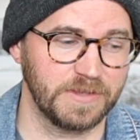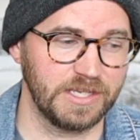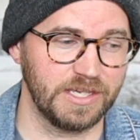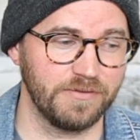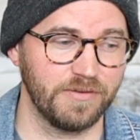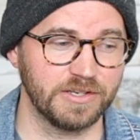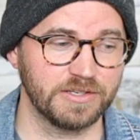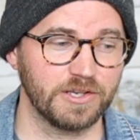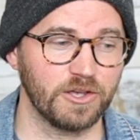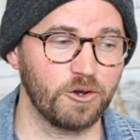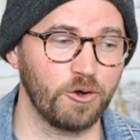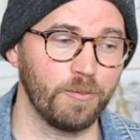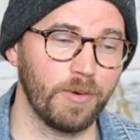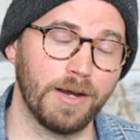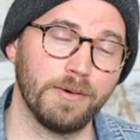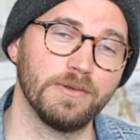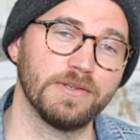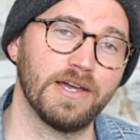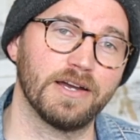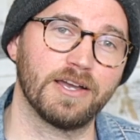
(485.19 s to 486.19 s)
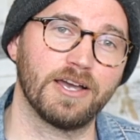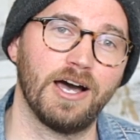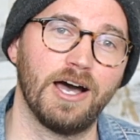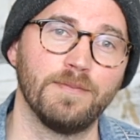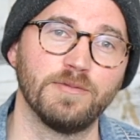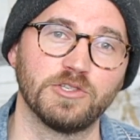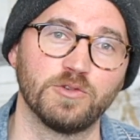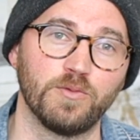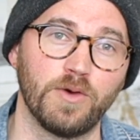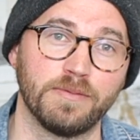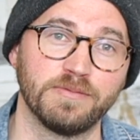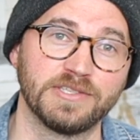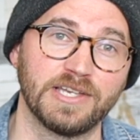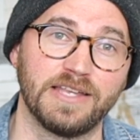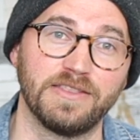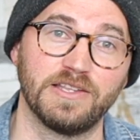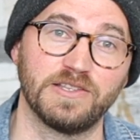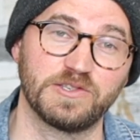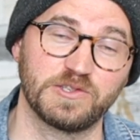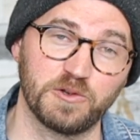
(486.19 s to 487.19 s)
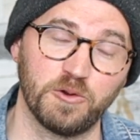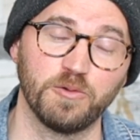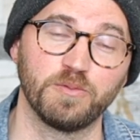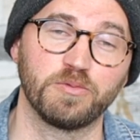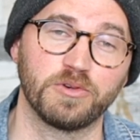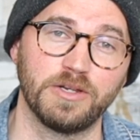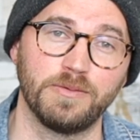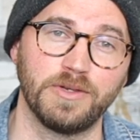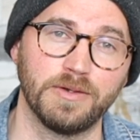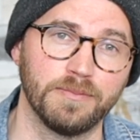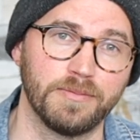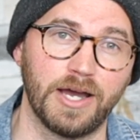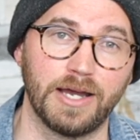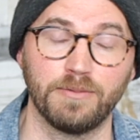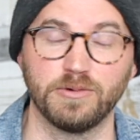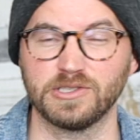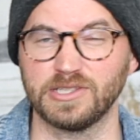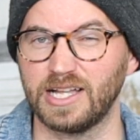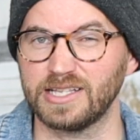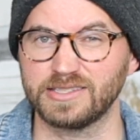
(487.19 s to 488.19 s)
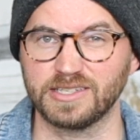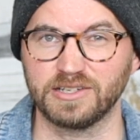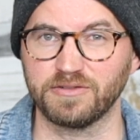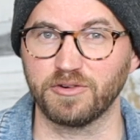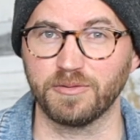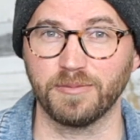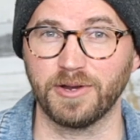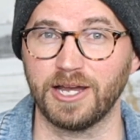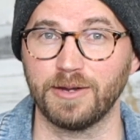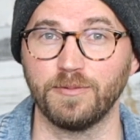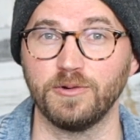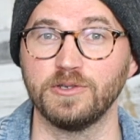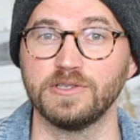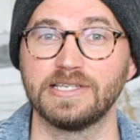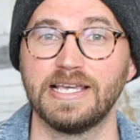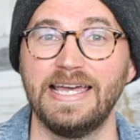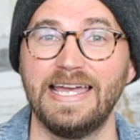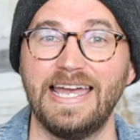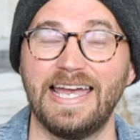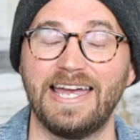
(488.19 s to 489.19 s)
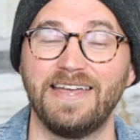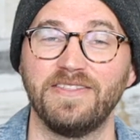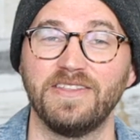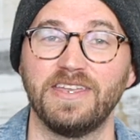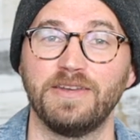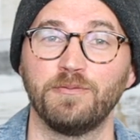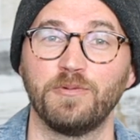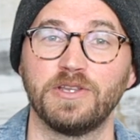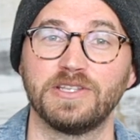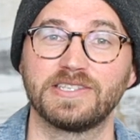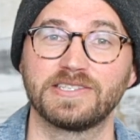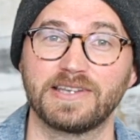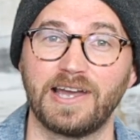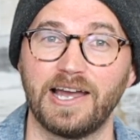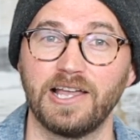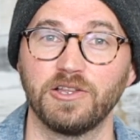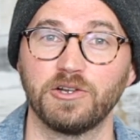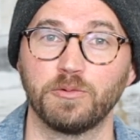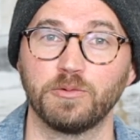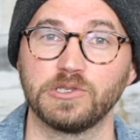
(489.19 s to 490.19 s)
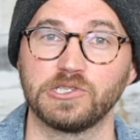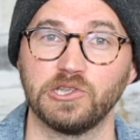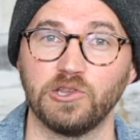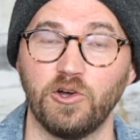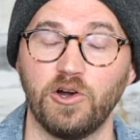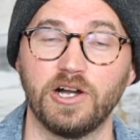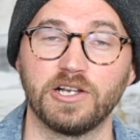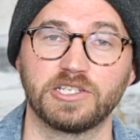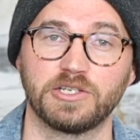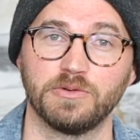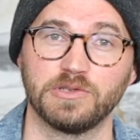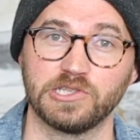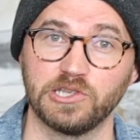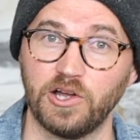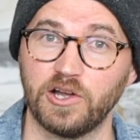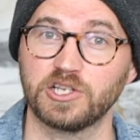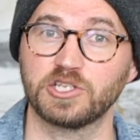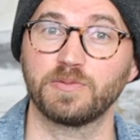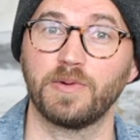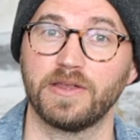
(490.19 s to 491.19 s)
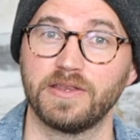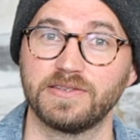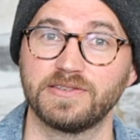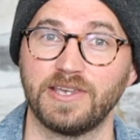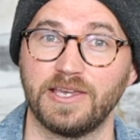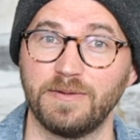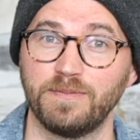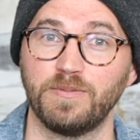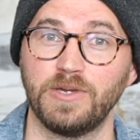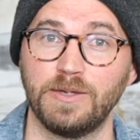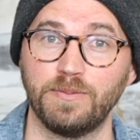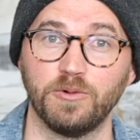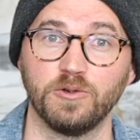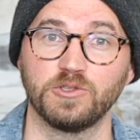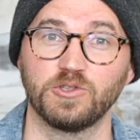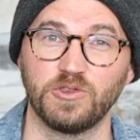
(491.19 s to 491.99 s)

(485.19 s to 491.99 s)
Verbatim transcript: Evangelicalbible.com is a website that sold premium Bibles, lots of different Bibles, and then when Schuyler was launched, it was launched by the same people.